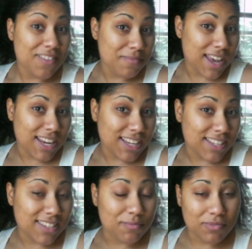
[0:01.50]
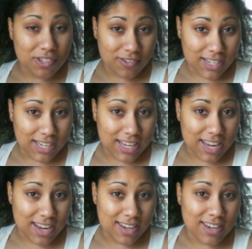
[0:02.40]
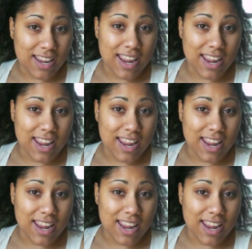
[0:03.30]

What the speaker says: everybody, it's Empress 3 again,